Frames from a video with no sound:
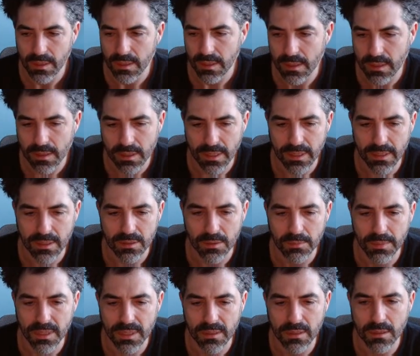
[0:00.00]
yeah, so
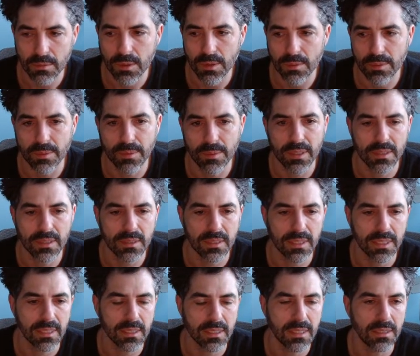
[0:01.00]
basically what we want is
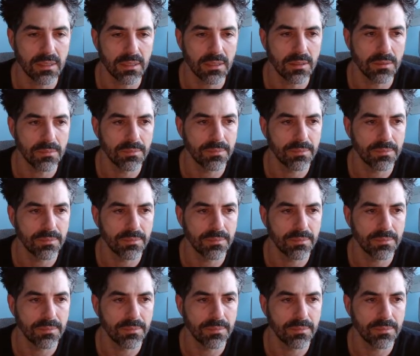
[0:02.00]
like a little